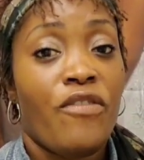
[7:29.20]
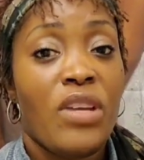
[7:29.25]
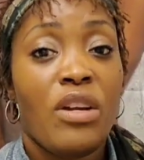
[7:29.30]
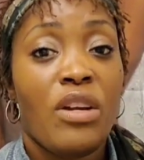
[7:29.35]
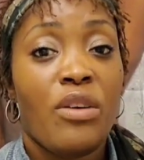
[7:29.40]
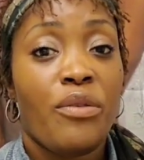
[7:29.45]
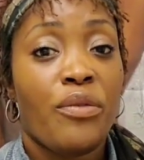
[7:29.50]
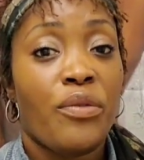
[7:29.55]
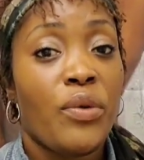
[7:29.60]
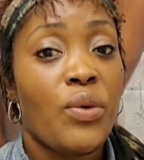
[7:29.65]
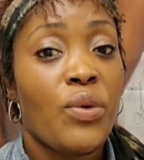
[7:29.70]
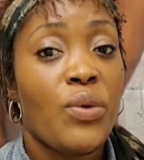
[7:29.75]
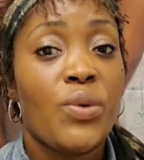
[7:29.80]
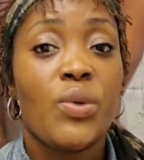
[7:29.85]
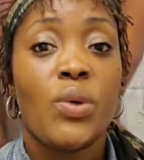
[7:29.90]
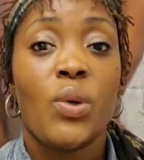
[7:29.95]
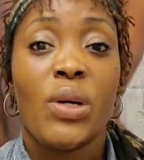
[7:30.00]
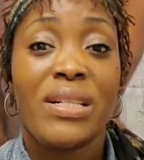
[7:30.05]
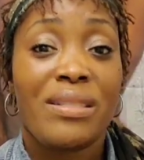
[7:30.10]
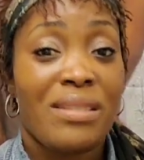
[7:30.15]
finger
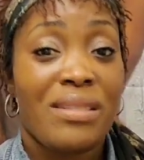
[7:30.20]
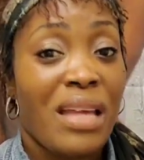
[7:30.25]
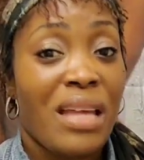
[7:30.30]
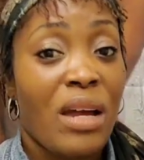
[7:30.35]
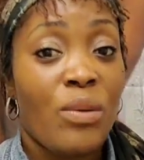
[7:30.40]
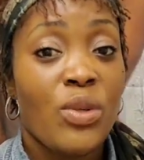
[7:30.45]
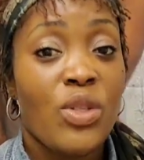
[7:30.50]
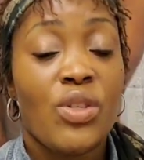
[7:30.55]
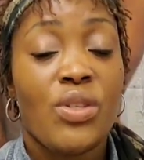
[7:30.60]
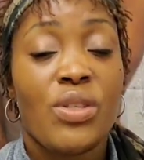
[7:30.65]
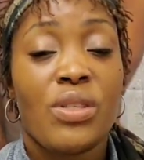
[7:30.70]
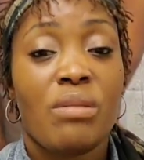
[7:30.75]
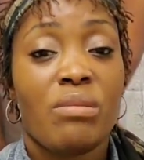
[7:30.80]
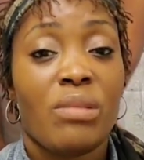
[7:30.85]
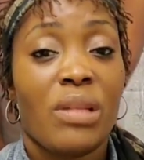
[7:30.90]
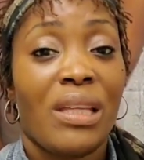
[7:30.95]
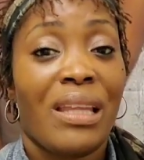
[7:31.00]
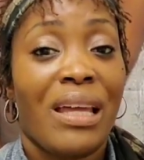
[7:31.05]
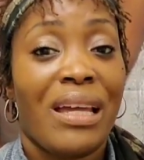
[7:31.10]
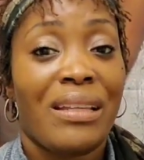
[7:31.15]
foods or a sandwich or
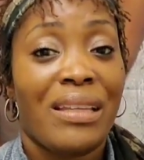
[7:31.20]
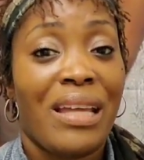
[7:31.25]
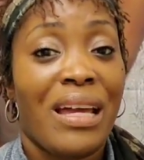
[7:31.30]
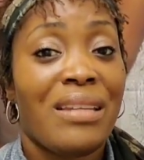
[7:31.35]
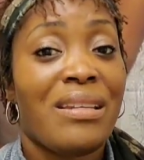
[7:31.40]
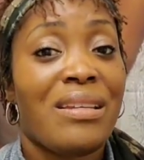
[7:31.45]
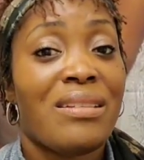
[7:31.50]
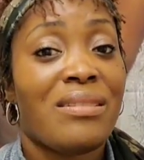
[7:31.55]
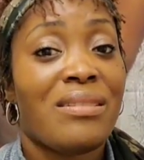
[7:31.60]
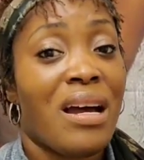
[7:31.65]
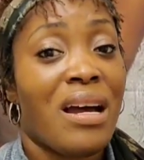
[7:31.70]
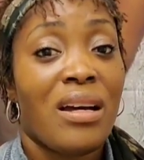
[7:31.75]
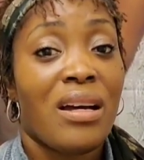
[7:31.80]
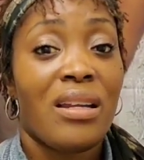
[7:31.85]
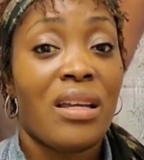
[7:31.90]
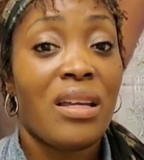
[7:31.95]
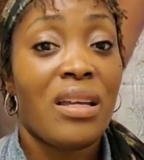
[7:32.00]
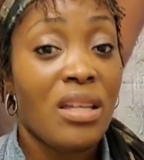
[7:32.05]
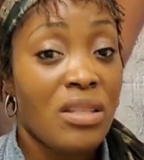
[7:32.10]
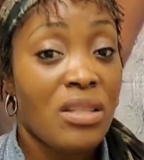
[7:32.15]
something like that, that's not
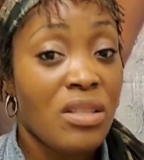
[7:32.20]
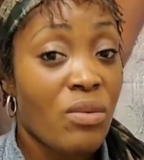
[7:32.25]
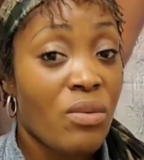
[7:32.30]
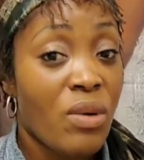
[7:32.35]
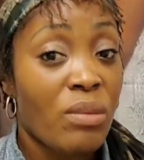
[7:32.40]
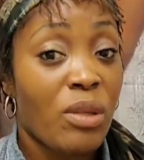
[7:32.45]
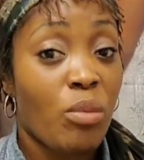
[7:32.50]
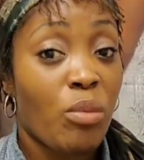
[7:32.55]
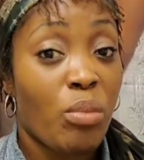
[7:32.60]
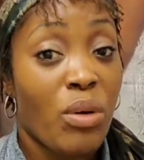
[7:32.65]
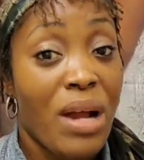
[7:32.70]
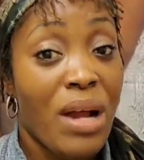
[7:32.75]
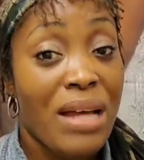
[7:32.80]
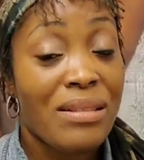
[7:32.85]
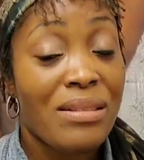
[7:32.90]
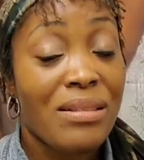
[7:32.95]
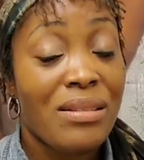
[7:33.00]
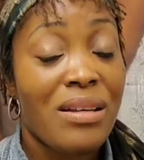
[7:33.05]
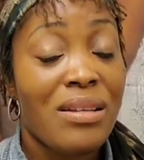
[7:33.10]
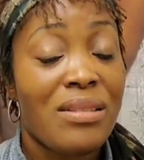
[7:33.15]
going to interrupt the
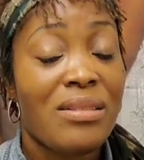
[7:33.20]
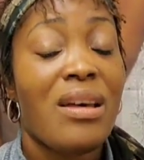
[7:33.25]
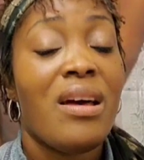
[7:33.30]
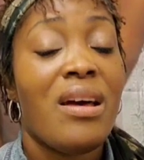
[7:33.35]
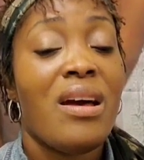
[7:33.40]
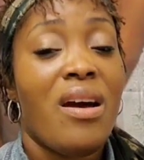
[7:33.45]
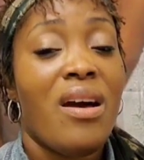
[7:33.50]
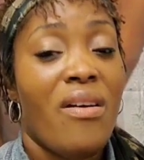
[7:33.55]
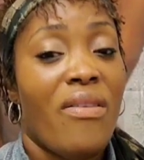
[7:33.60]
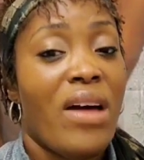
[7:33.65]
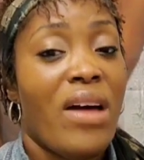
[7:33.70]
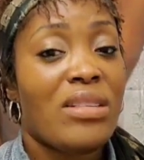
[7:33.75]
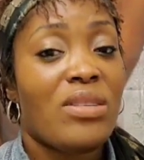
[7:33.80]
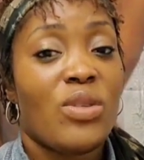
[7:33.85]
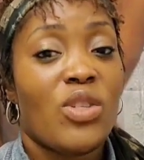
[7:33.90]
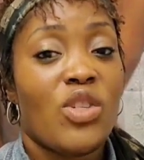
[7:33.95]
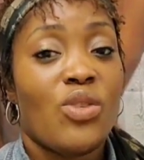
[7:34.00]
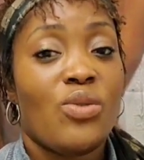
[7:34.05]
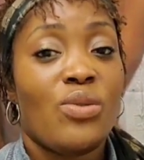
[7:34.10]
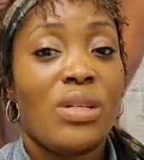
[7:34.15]
process,
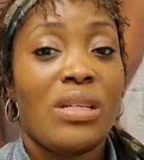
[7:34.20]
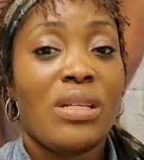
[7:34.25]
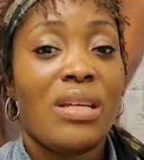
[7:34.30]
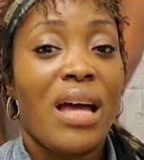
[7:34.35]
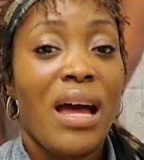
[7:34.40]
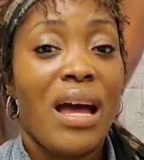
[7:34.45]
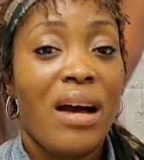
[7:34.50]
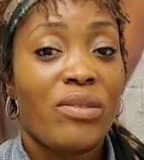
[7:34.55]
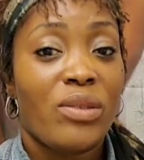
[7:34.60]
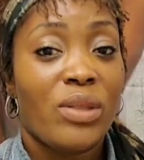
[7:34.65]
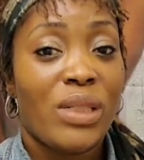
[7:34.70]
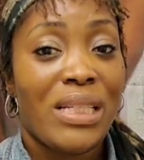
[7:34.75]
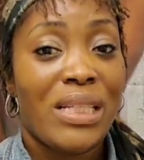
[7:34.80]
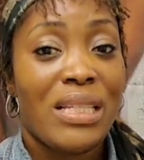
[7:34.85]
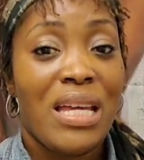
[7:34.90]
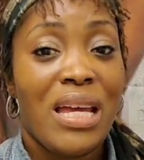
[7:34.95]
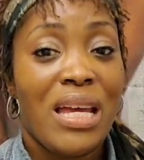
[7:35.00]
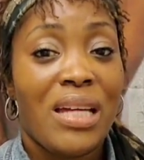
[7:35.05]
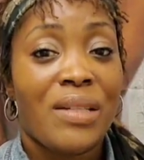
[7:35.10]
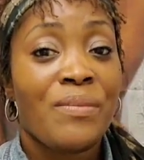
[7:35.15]
that's what you need to have on
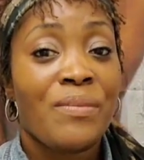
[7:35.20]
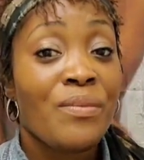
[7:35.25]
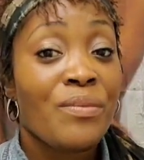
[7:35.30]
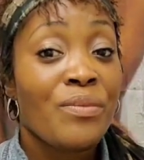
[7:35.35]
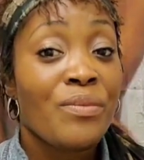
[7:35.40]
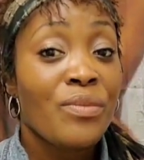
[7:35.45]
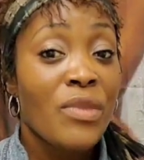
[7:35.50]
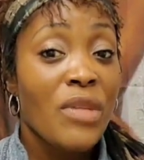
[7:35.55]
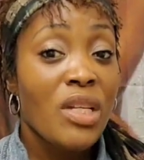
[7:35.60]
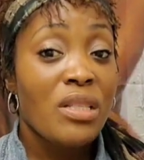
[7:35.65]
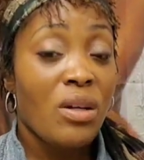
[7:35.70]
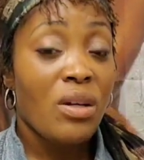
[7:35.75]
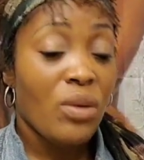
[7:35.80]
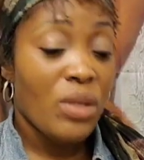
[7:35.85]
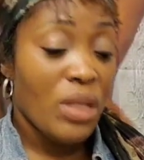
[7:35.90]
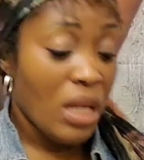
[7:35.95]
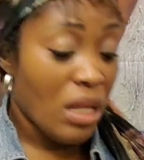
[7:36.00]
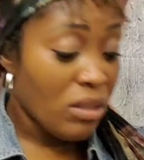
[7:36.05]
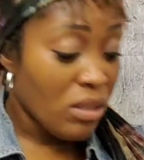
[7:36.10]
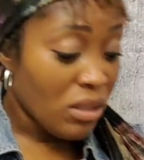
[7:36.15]
deck. So
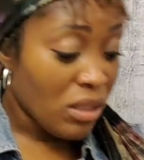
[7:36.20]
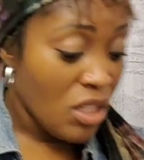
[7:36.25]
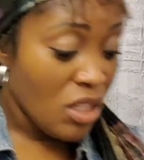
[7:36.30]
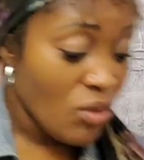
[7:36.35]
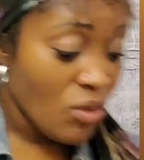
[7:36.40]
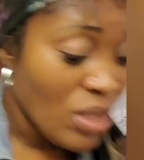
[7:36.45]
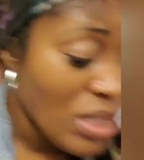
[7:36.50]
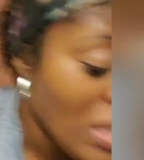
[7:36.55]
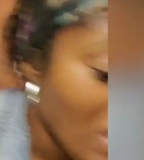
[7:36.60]
another thing you